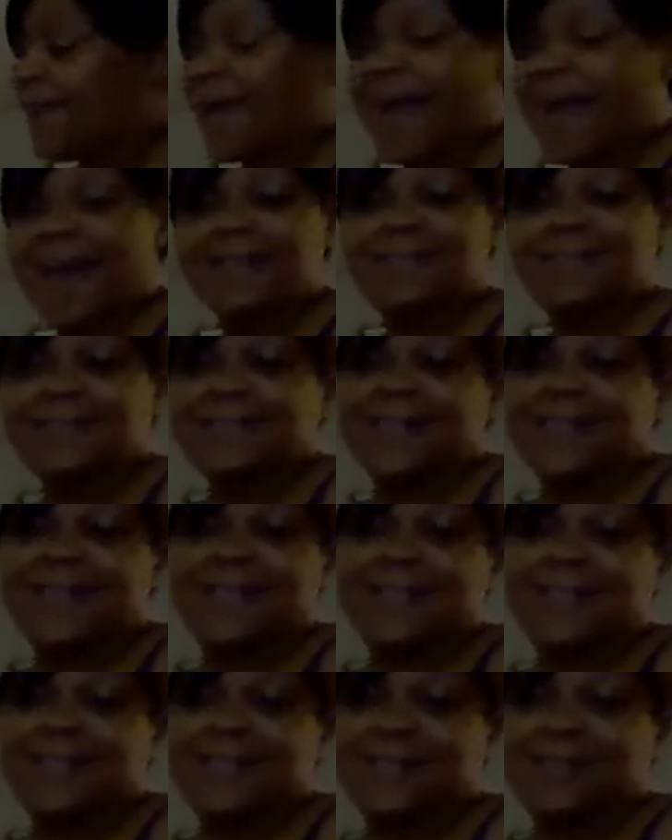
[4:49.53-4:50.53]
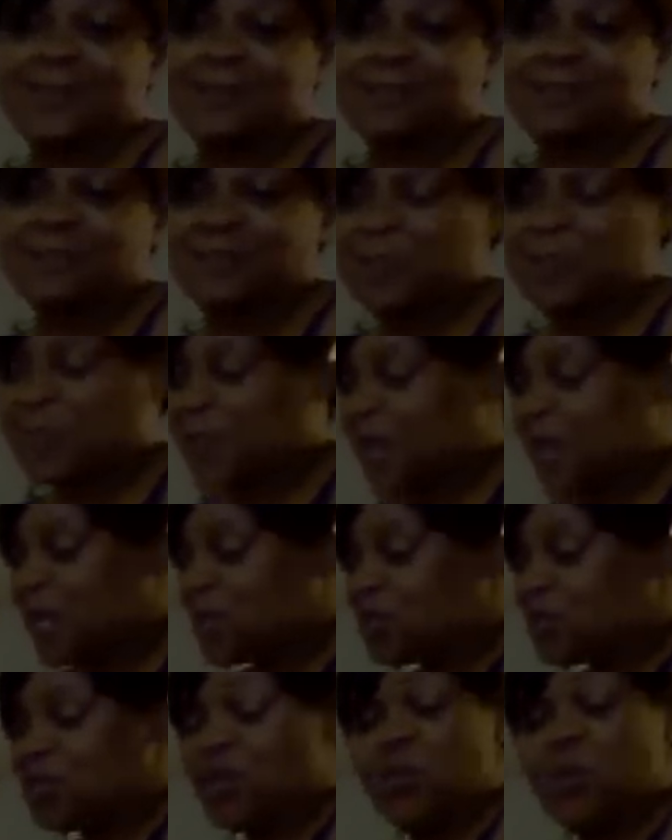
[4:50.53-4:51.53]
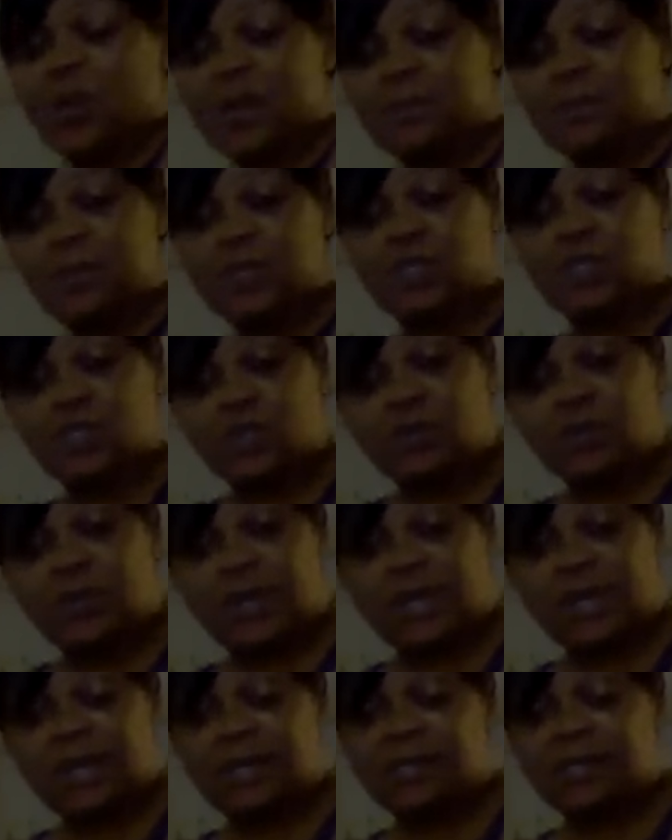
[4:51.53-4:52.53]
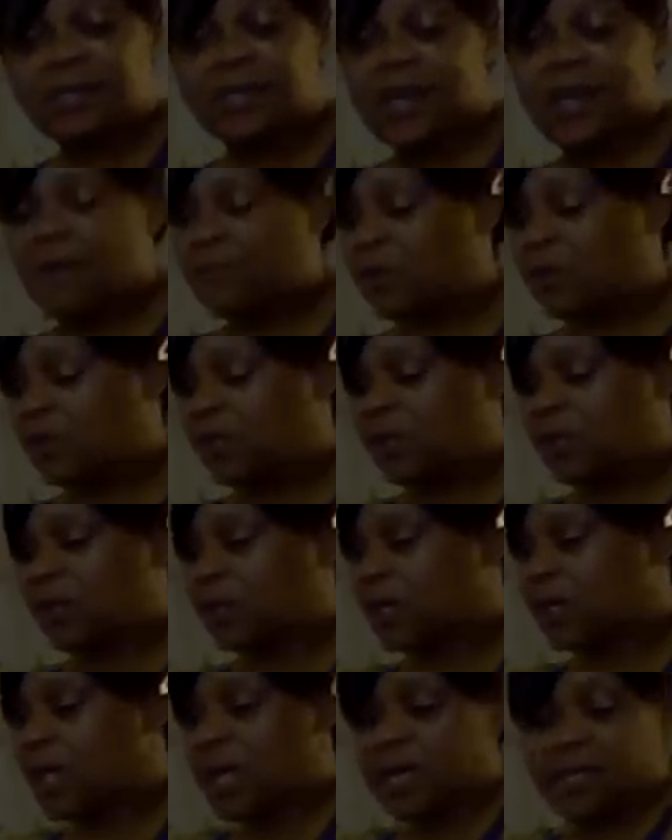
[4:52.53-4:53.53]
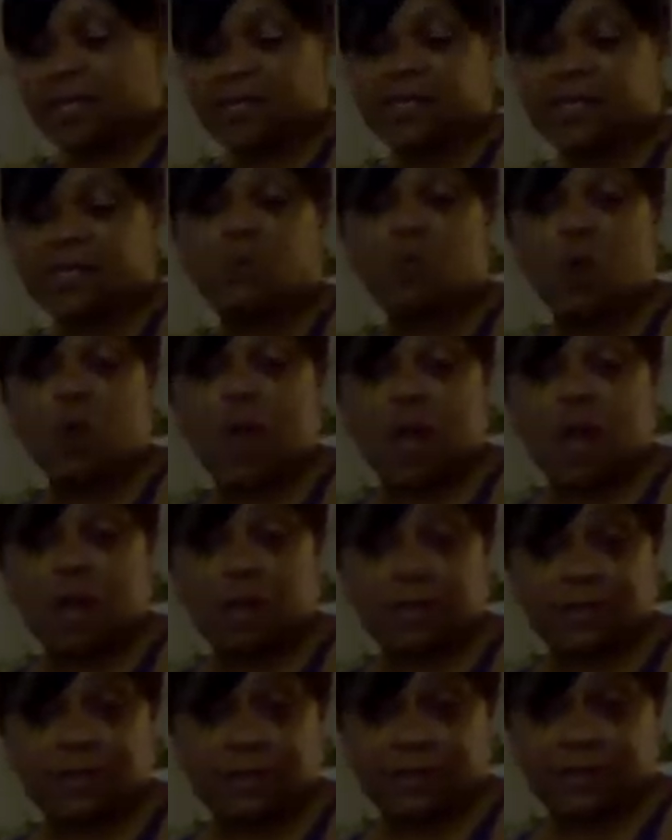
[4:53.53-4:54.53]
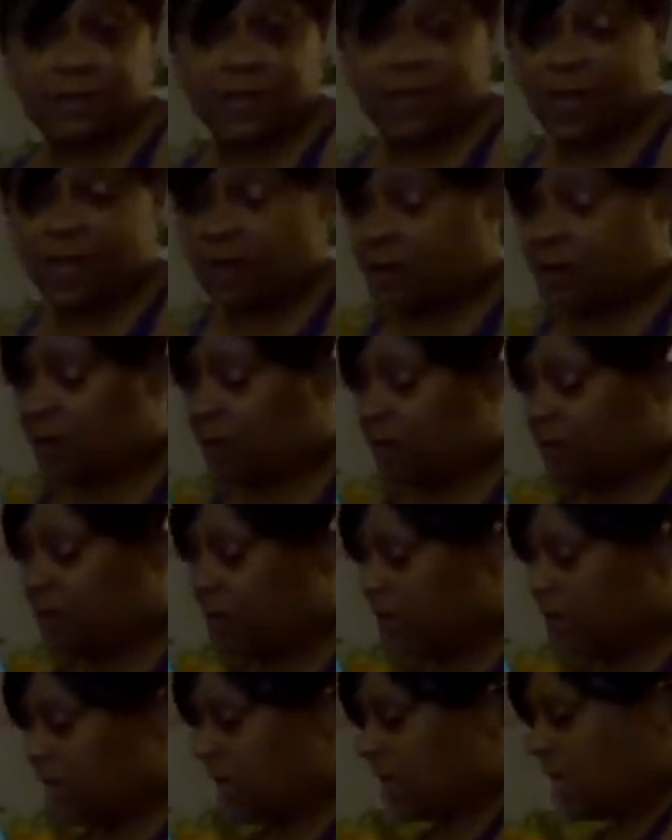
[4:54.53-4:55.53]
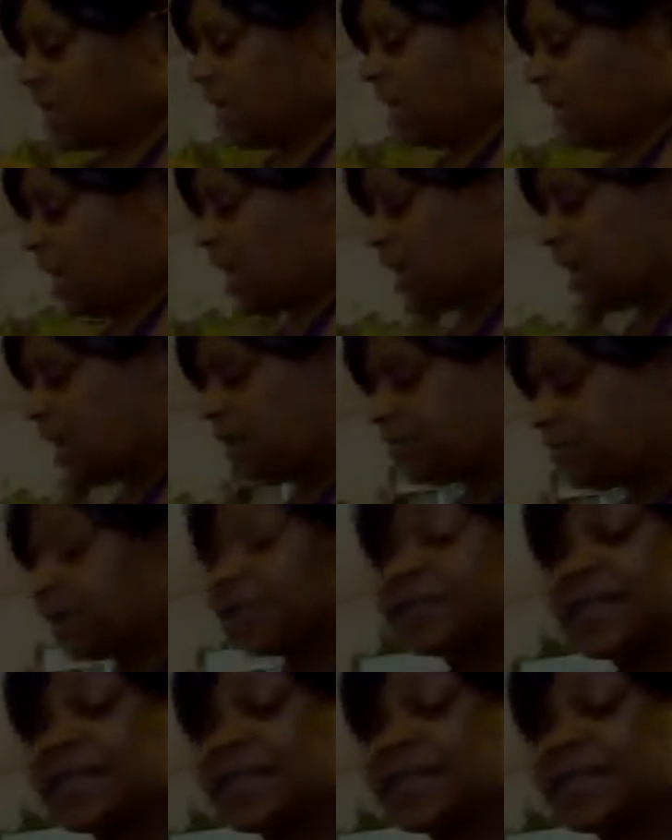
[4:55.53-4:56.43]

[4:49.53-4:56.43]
I just like color. So what I'm going to do is I'm going to cut in some rocks now because